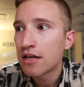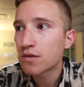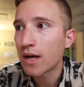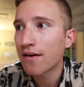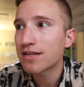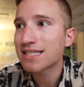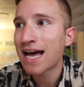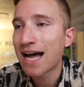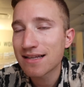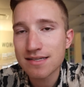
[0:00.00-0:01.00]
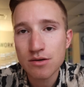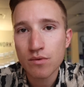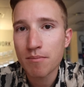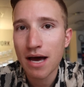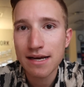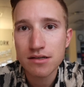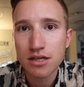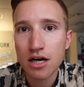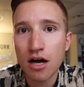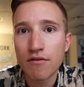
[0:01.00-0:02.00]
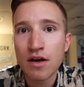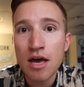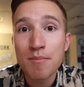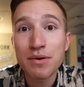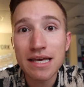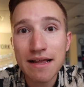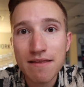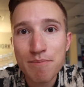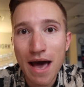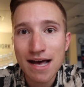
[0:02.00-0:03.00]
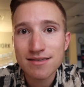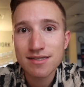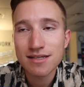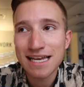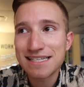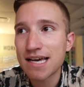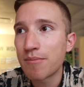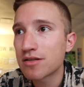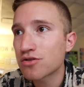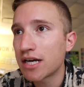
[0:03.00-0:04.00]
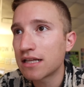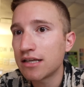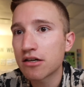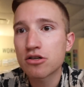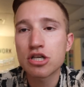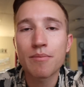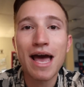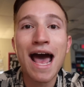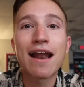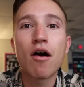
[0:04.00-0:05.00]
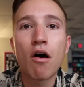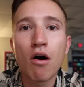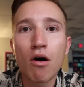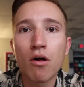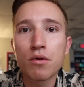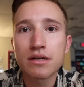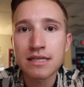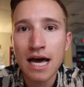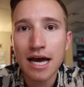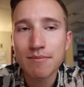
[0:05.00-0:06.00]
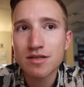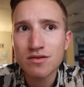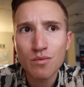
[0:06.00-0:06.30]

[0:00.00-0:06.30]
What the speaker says: So we have this constant reminder of being the best and demonstrating leadership at all times.